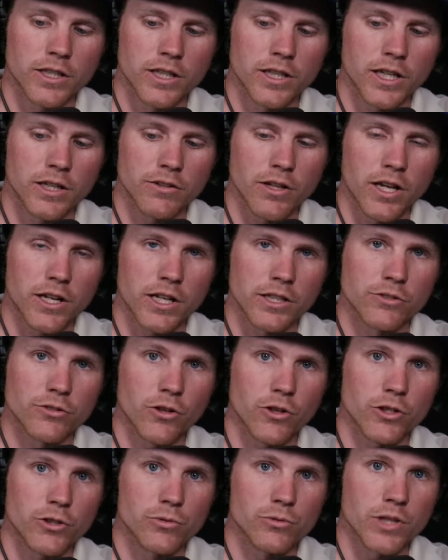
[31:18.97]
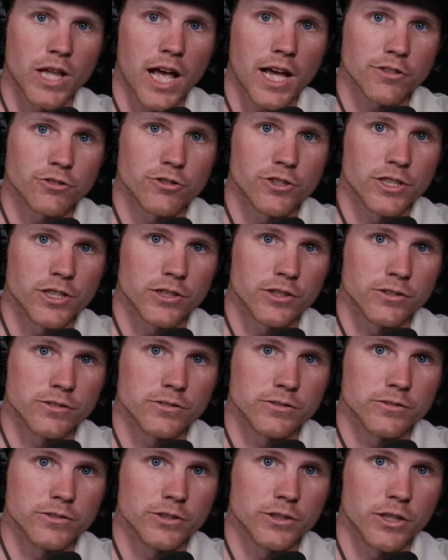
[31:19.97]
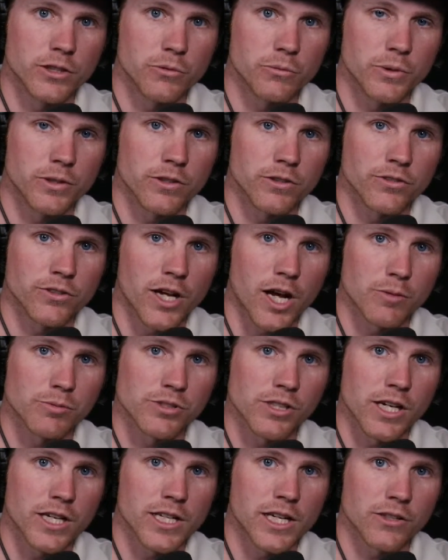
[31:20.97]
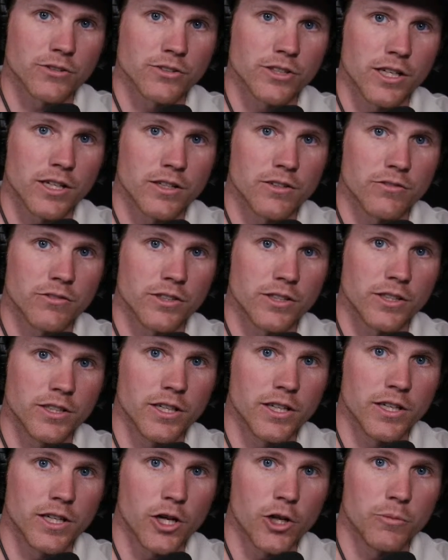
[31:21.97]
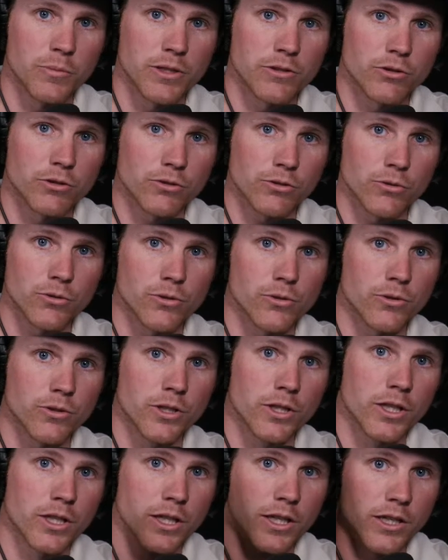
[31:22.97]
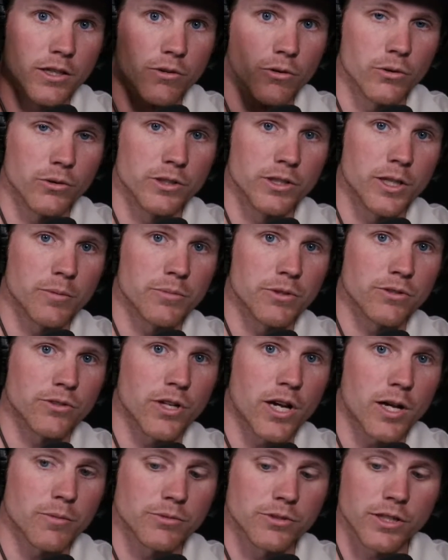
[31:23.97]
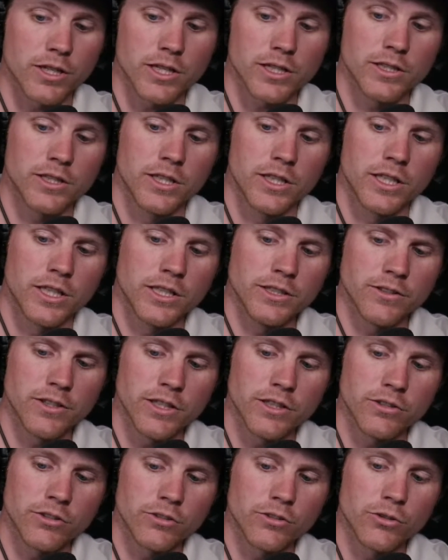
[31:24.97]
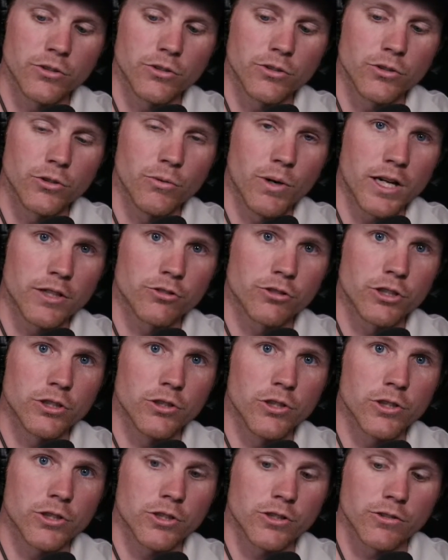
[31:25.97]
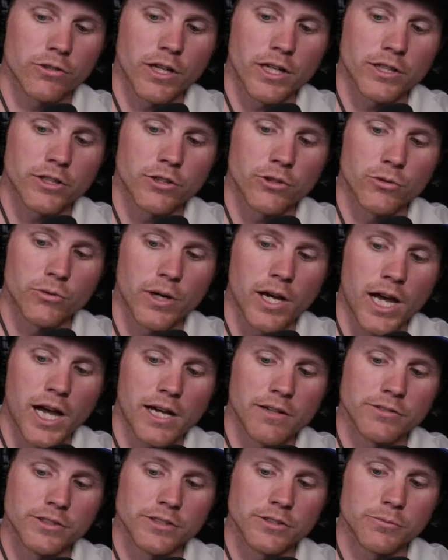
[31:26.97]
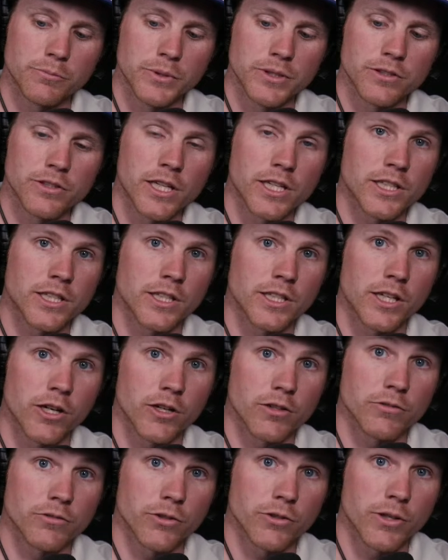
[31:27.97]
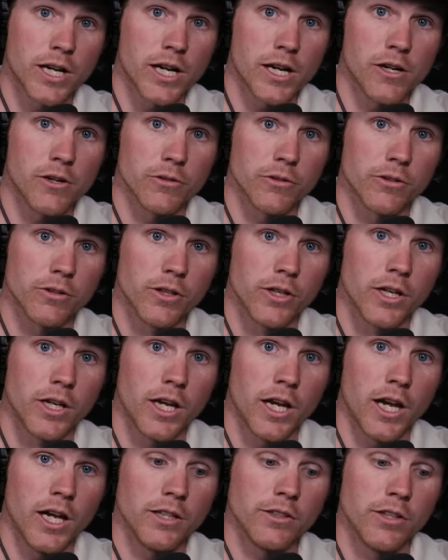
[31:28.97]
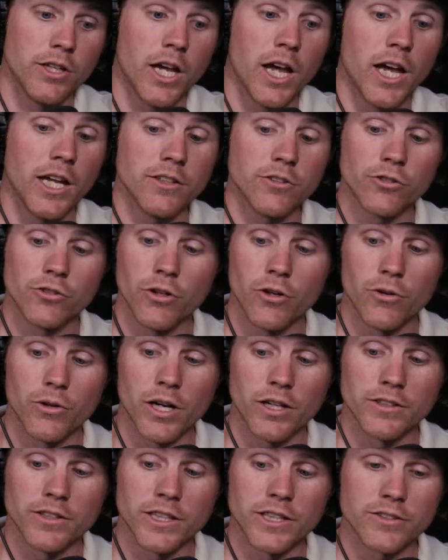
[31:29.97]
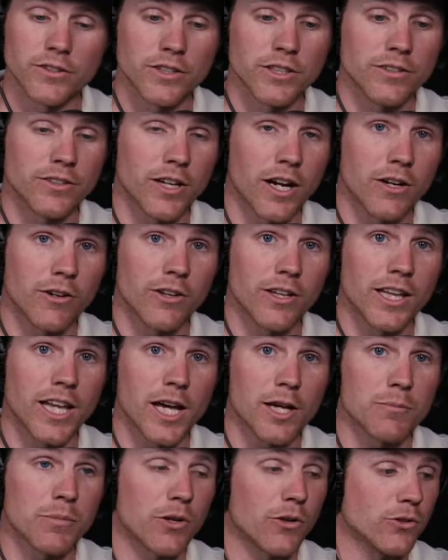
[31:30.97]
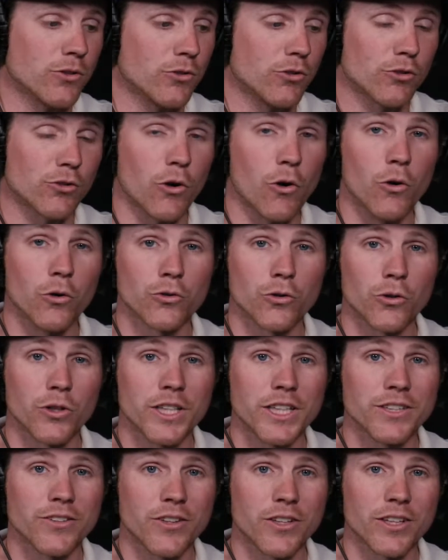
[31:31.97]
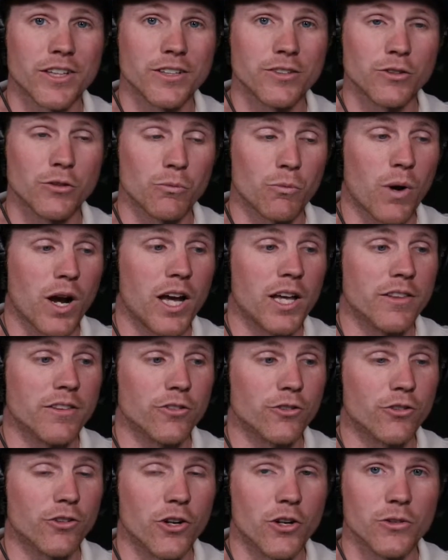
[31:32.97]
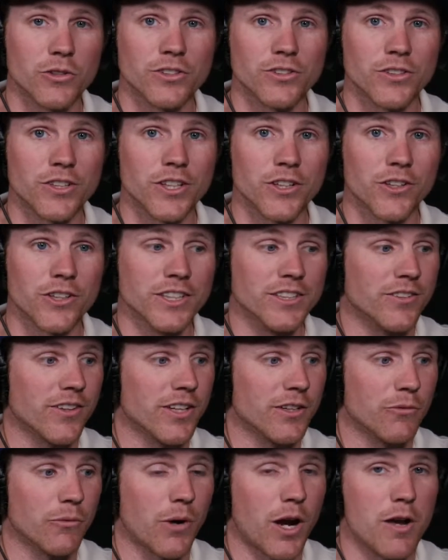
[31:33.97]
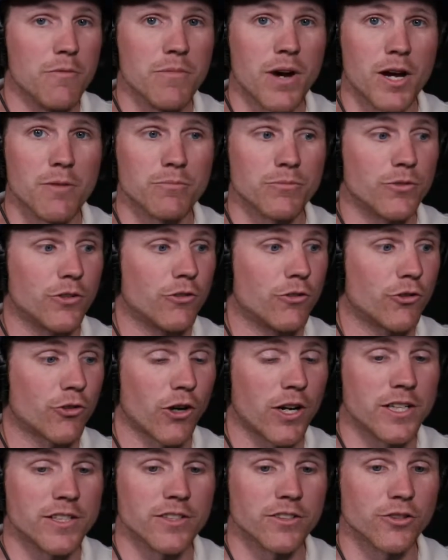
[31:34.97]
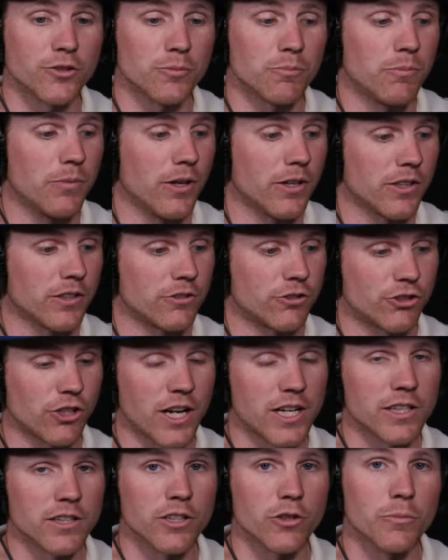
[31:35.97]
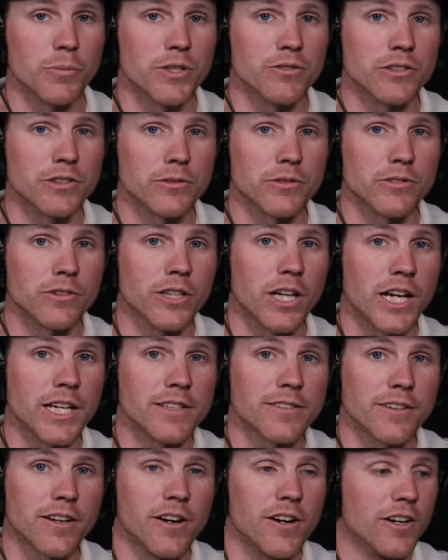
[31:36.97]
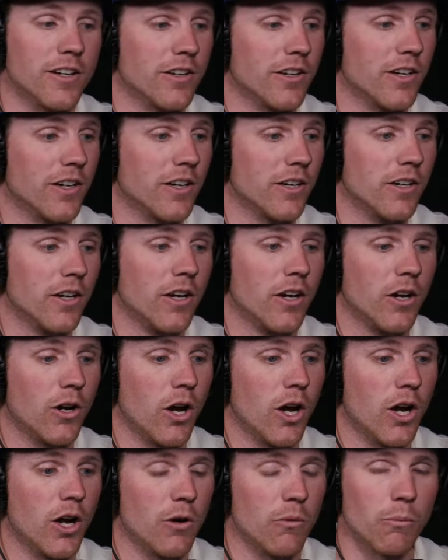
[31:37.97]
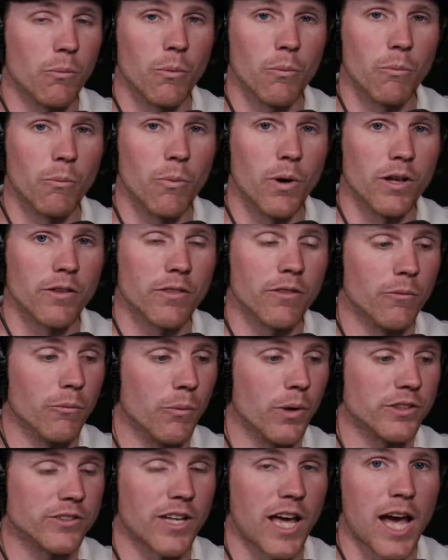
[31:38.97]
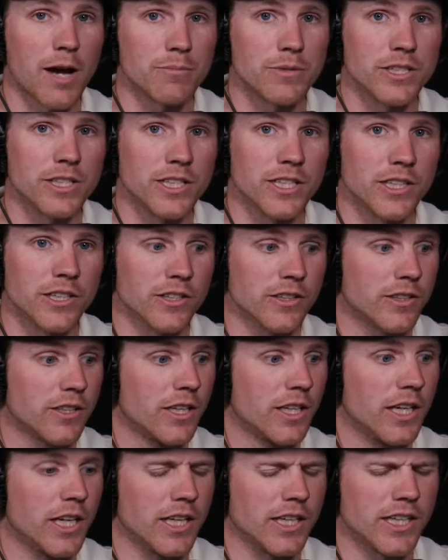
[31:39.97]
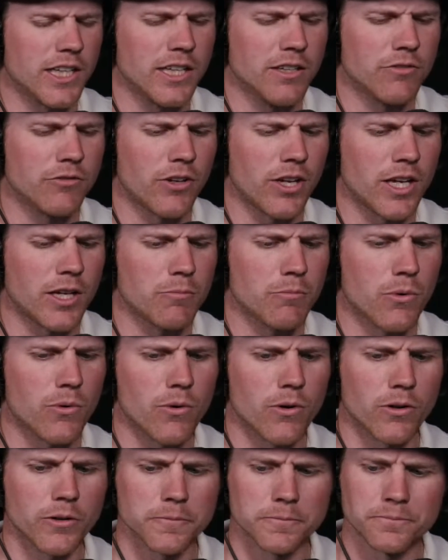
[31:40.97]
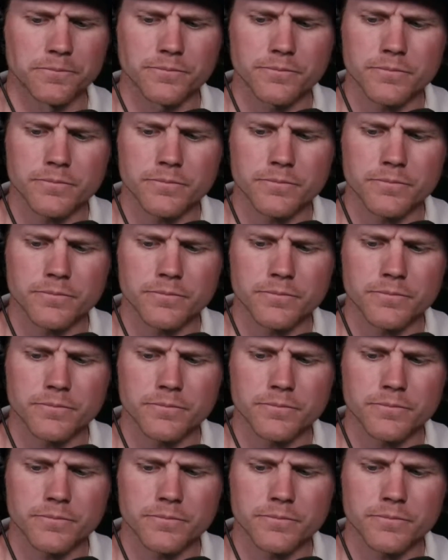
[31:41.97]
and I saw you last year, with the stop sign outside of the elementary school and holding up the stop sign, is that you actually look like you haven't been taking care of your health. And so it's not only that, but also just culturally, is that this is why the show is here, is that I'm trying to shine a little bit of a light on what's happening here and give a more